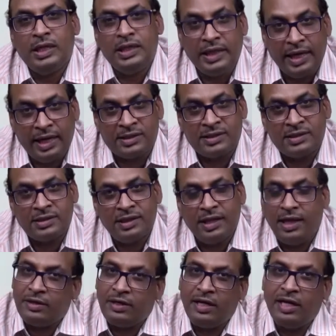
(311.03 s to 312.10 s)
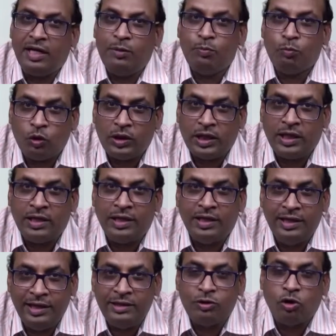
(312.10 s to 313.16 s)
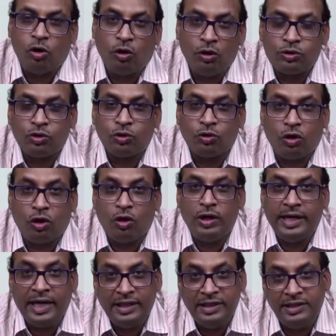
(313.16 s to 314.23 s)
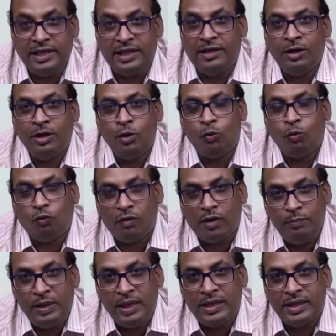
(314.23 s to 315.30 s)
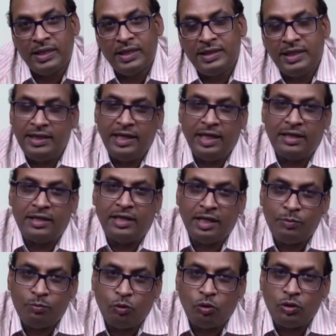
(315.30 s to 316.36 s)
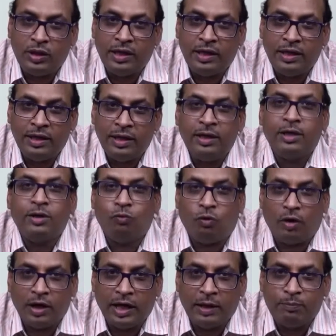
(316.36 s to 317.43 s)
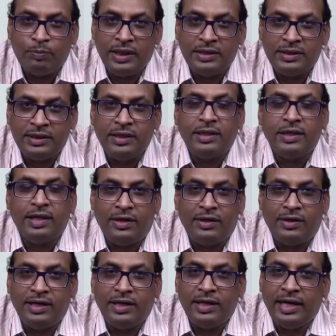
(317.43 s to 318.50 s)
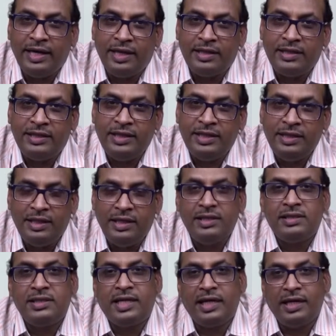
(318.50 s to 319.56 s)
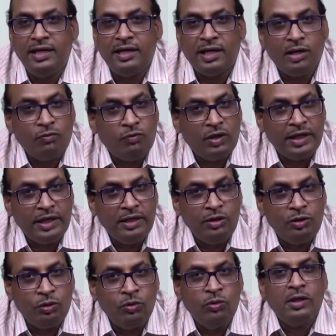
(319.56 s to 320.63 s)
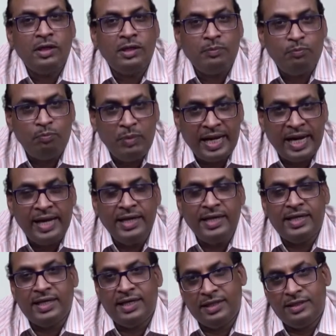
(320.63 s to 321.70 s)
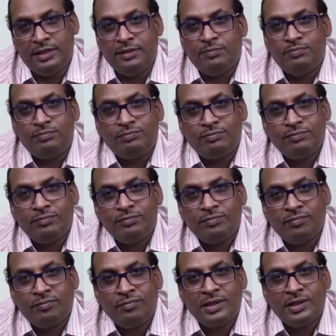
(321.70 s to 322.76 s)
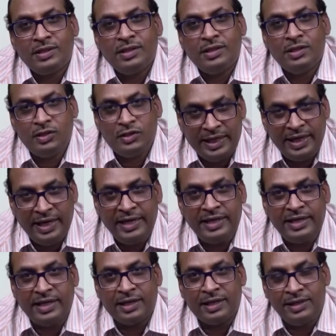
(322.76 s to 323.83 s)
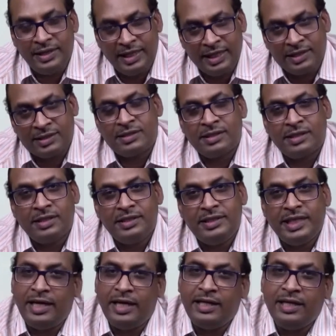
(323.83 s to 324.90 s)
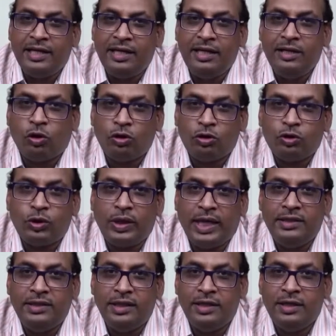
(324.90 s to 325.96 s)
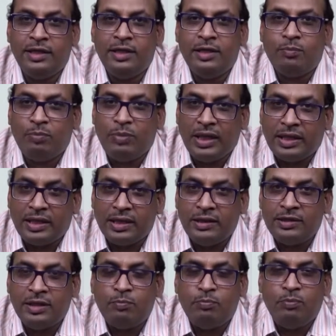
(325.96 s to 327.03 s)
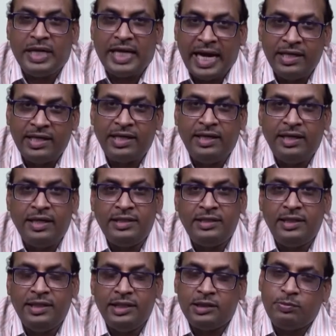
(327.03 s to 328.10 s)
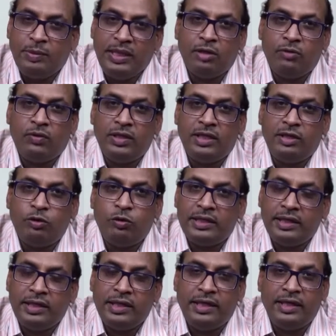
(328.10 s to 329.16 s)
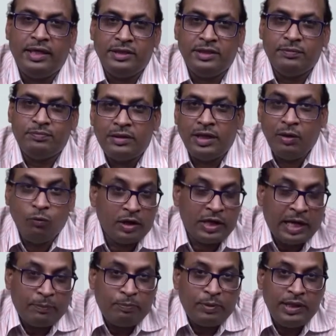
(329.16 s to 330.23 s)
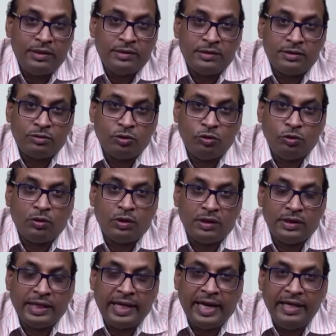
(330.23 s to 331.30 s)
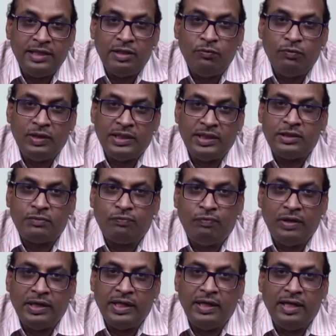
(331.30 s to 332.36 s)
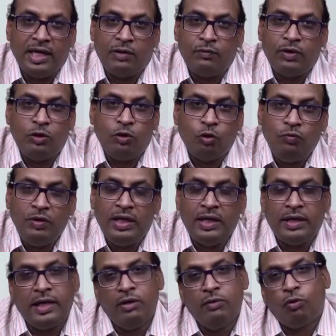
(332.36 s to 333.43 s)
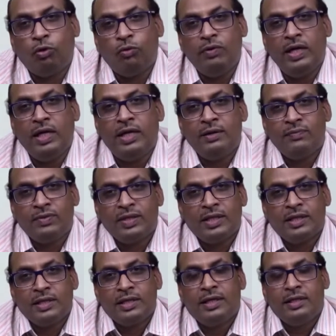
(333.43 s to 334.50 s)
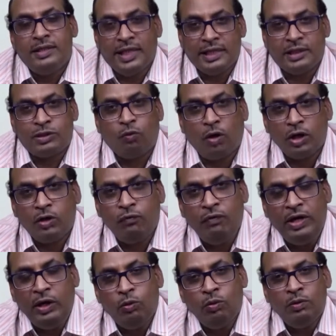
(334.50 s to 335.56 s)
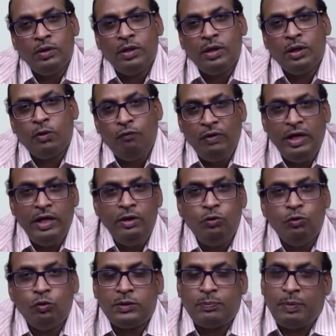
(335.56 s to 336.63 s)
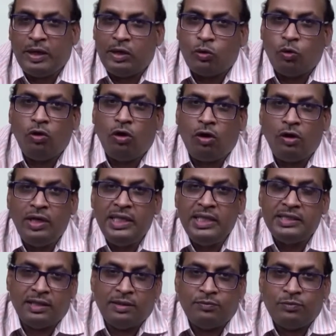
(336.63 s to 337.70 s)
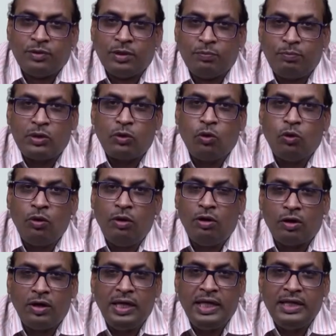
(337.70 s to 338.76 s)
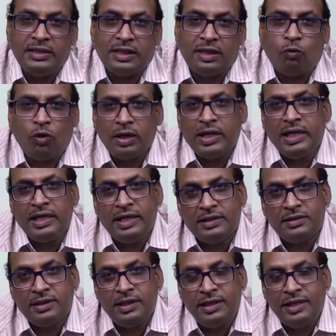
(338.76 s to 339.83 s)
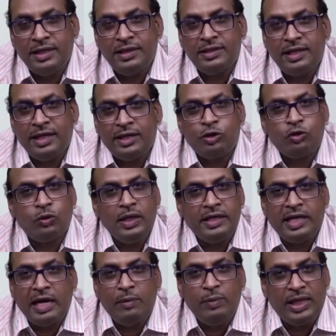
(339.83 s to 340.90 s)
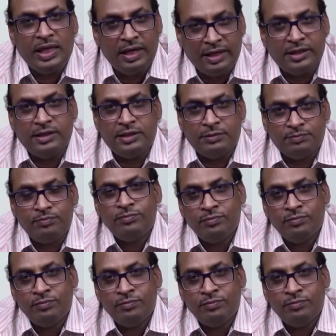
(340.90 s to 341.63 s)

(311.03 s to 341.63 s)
Yes, electrical motor is also called an engine. Why? Because in electrical motor, what happens? Electrical energy is getting converted into mechanical energy. Generator, yes, generator is also an engine because mechanical energy is being converted to electrical energy. Then what happens to the engine which is fitted in our two-wheeler and four-wheeler? Yes, what we do? We use petrol or diesel. Petrol or diesel, what it is? It is actually chemical energy.